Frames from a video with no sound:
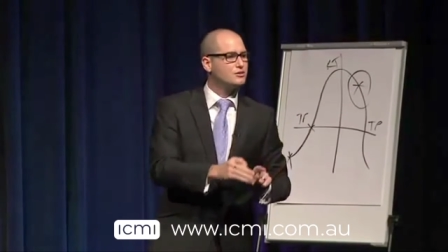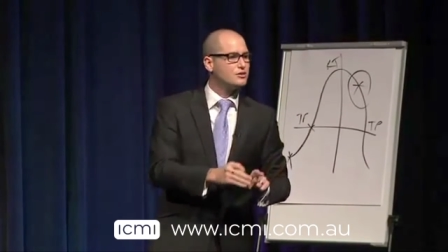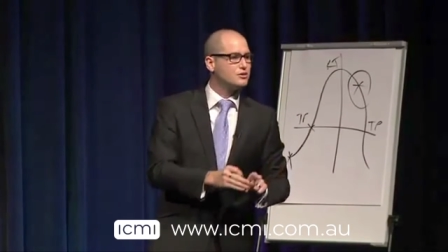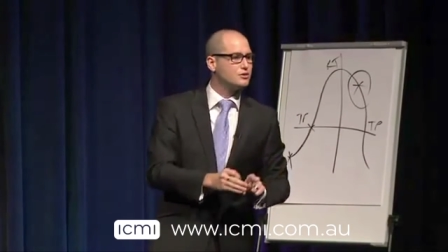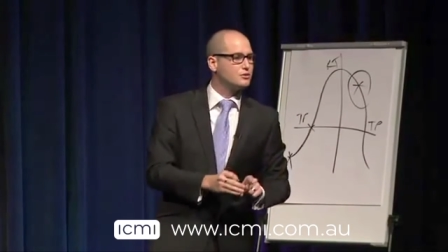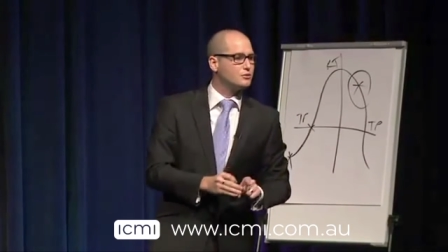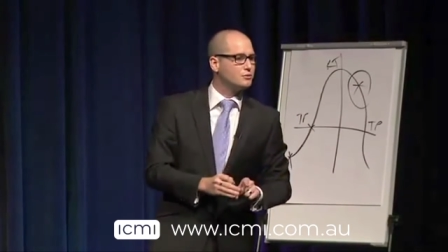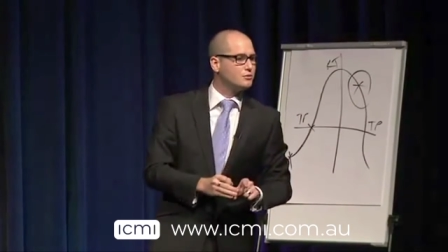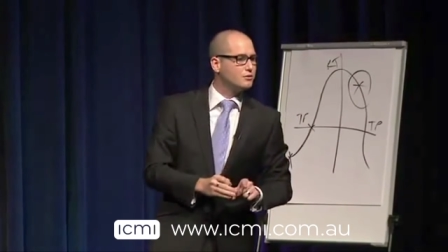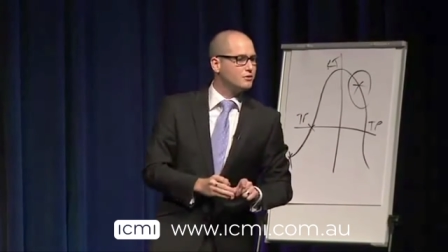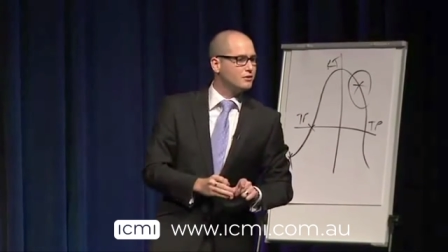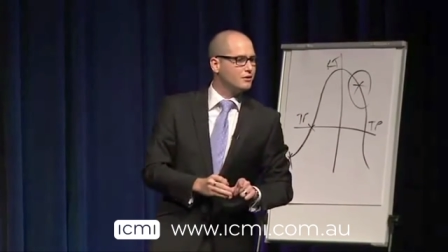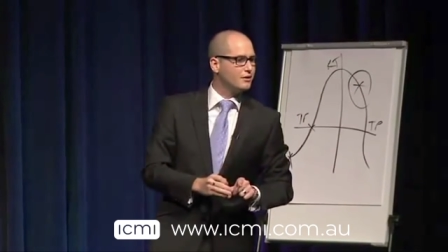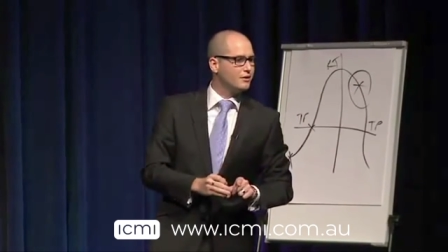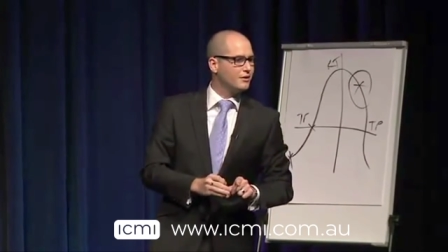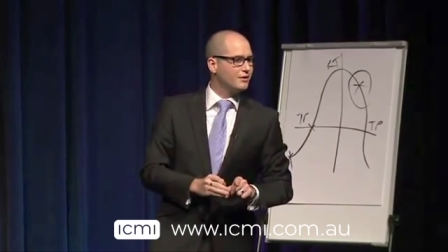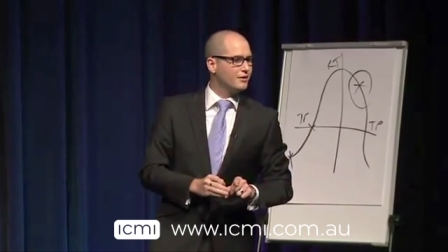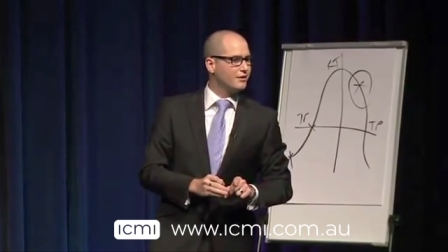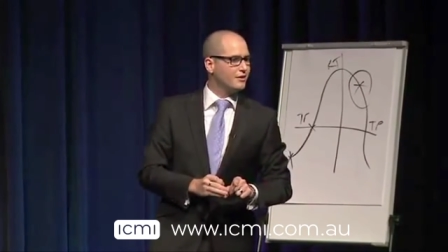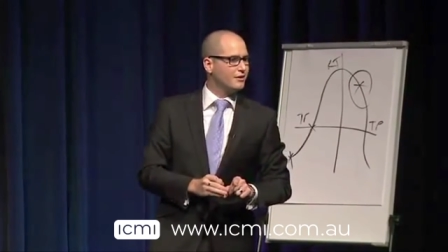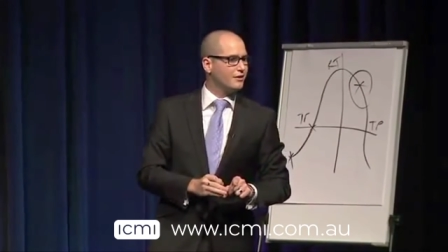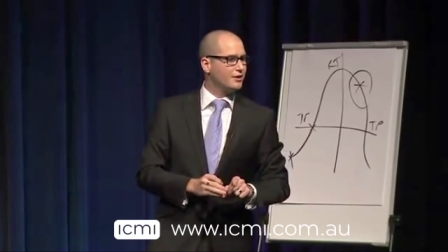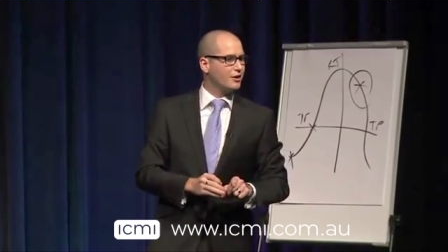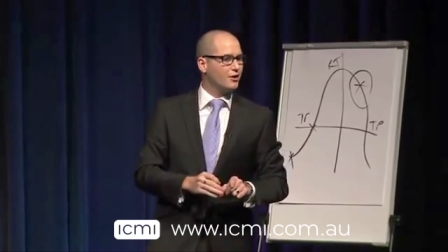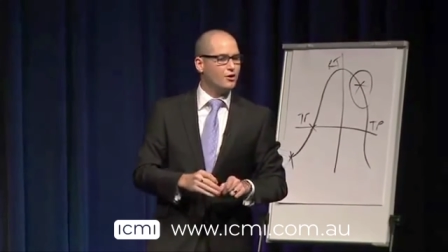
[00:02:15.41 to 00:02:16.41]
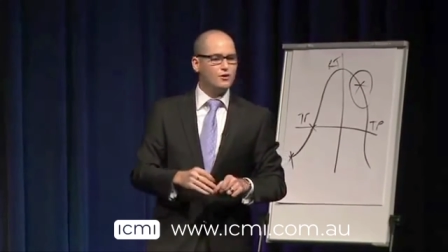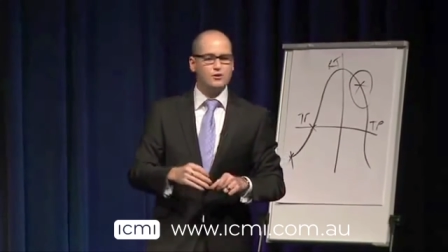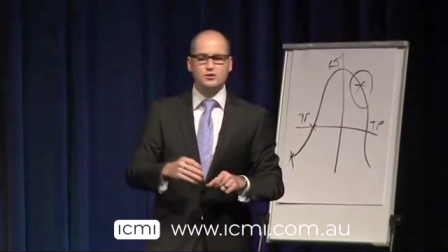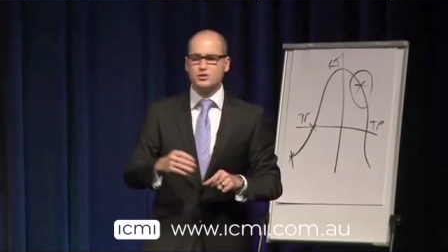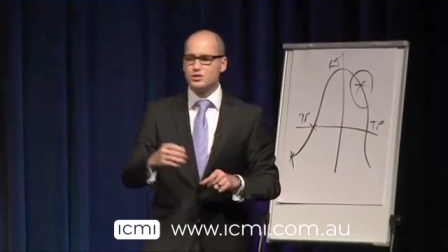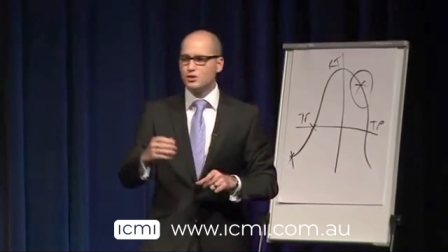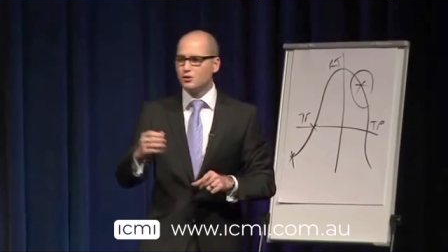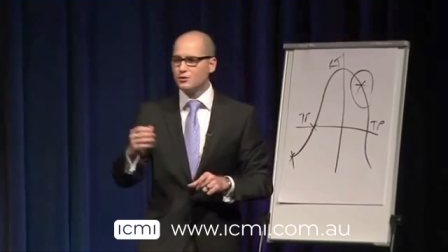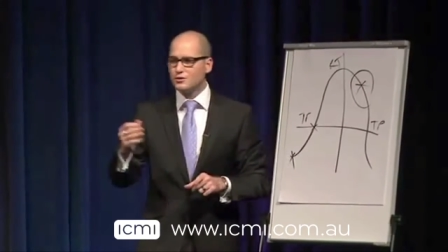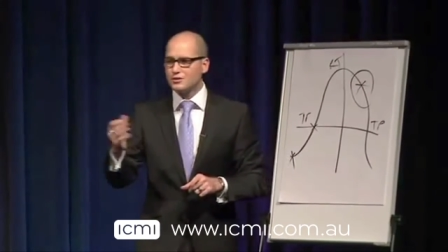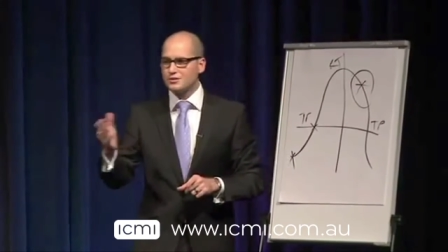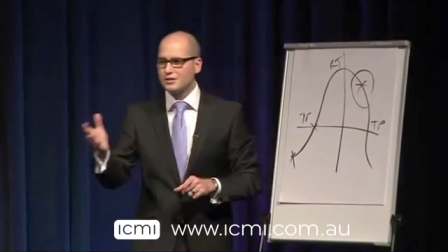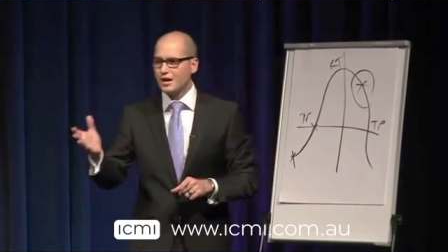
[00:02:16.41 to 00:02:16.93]
to. Now,
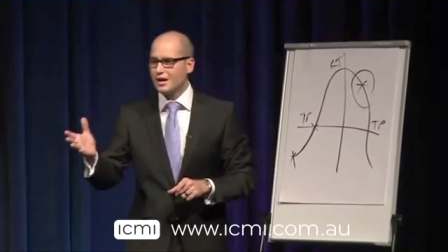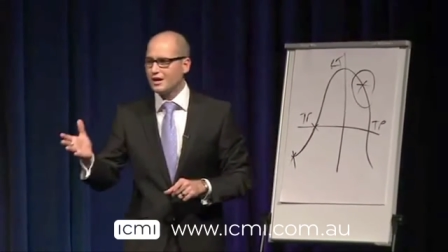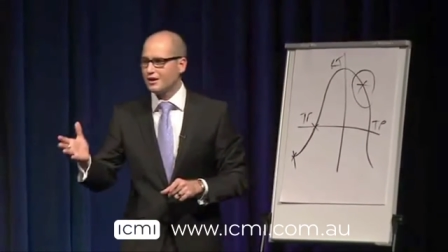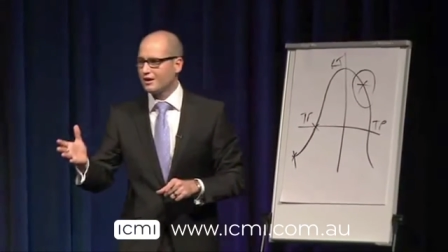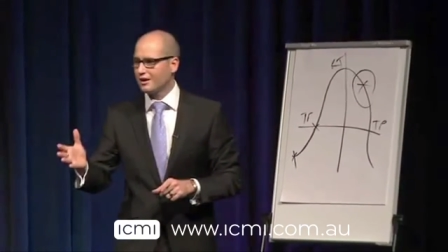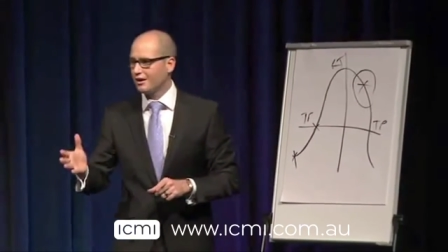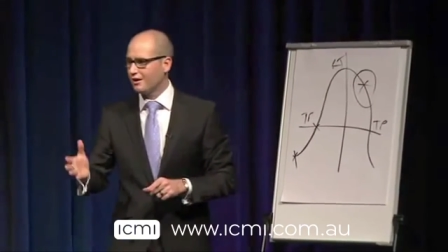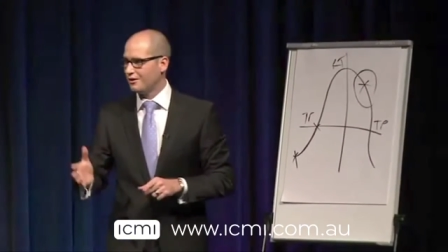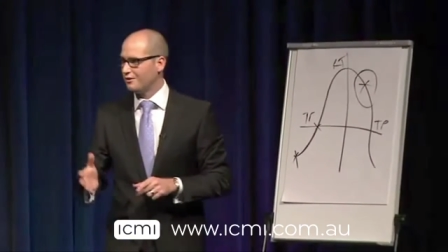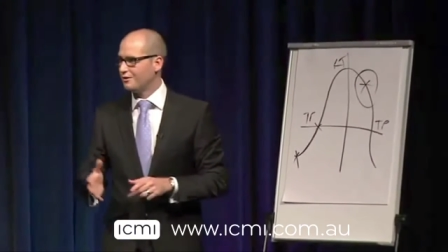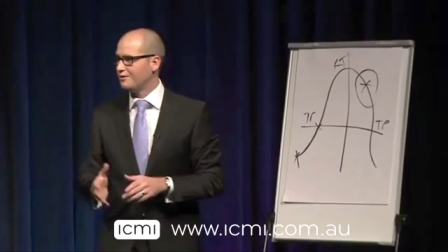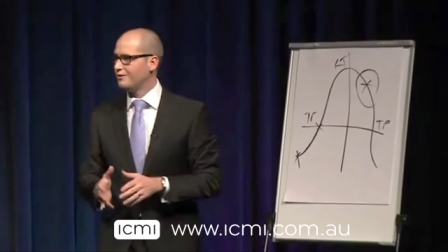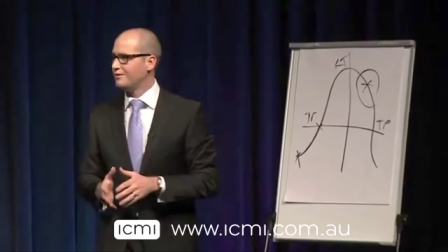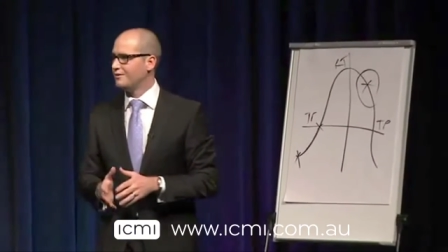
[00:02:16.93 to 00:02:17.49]
who's your Seiko?